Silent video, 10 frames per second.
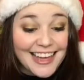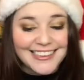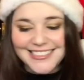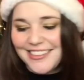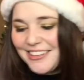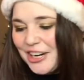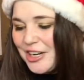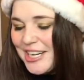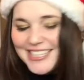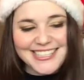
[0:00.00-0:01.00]
That is
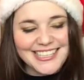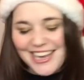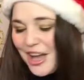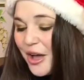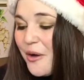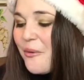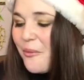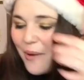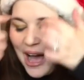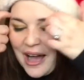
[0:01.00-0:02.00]
hilarious.
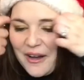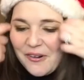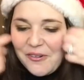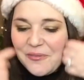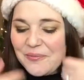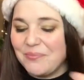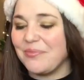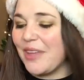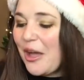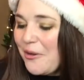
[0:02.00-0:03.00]
Wow.
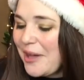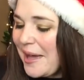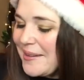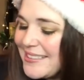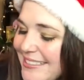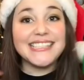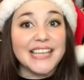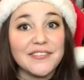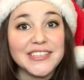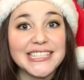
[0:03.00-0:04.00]
Okay,
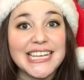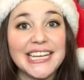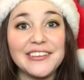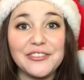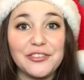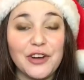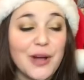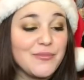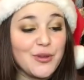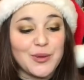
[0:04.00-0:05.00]
17
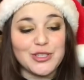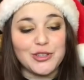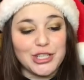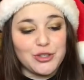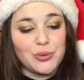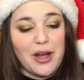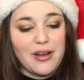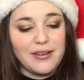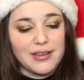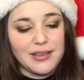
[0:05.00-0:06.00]
from the wizarding
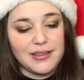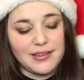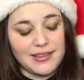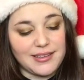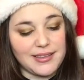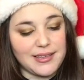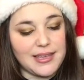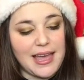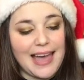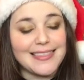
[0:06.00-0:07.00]
trunk.
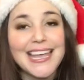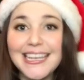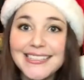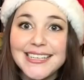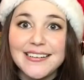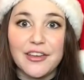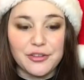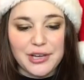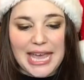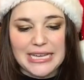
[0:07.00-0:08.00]
I think it's
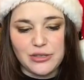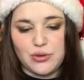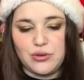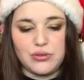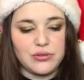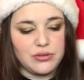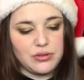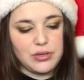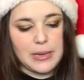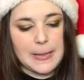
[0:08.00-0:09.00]
another candle.
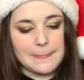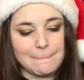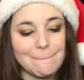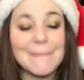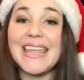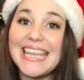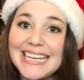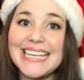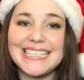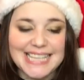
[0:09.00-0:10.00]

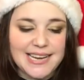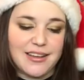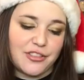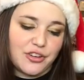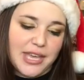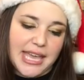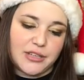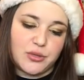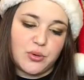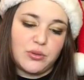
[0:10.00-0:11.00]
It is another
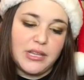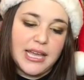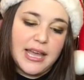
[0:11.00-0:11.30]
candle,